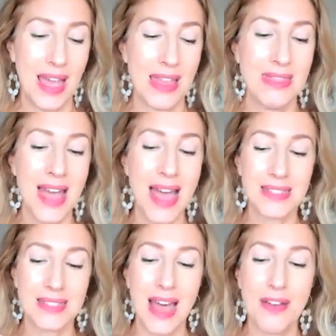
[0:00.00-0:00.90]
And
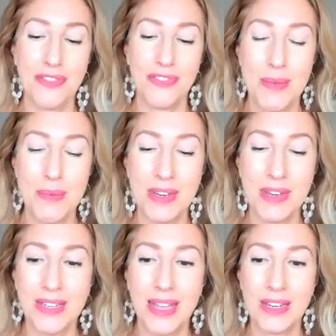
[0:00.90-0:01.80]
that's that feminine
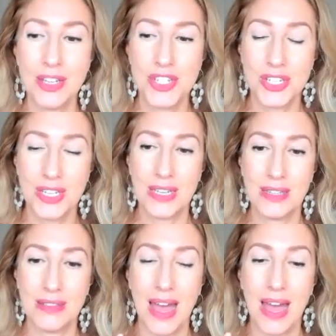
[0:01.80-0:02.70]

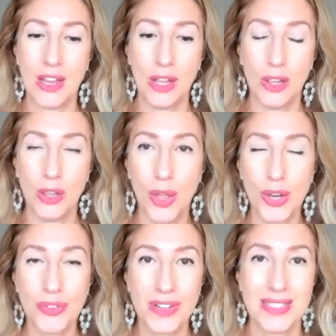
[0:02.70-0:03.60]
energy that a lot
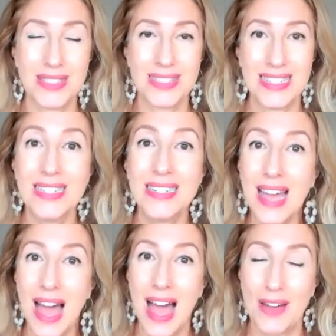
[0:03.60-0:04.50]
of us didn't
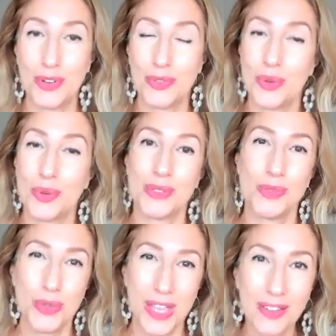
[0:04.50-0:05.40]
have. And of course, I'm
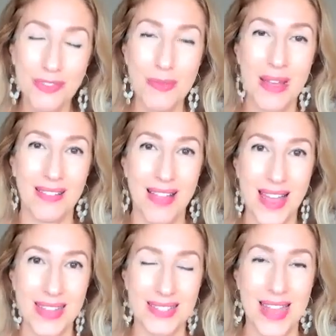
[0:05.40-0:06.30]
talking for my
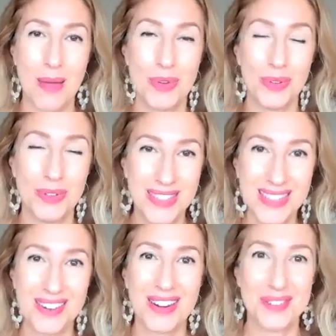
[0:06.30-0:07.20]
clients now. I'm not
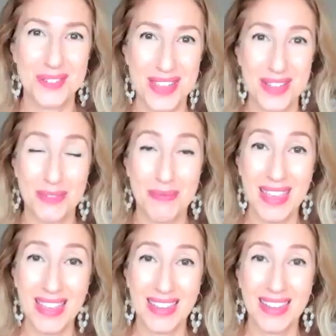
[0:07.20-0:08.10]
necessarily talking for
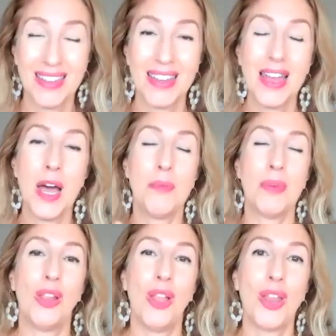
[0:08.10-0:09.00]
me,
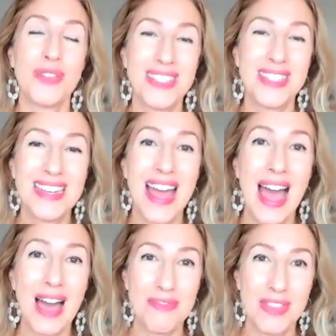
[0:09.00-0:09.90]
but a lot of us didn't
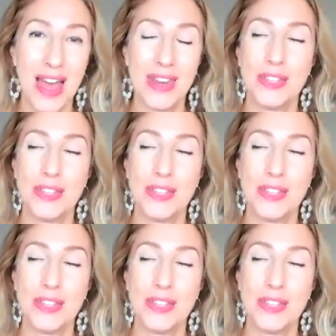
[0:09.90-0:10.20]
have that.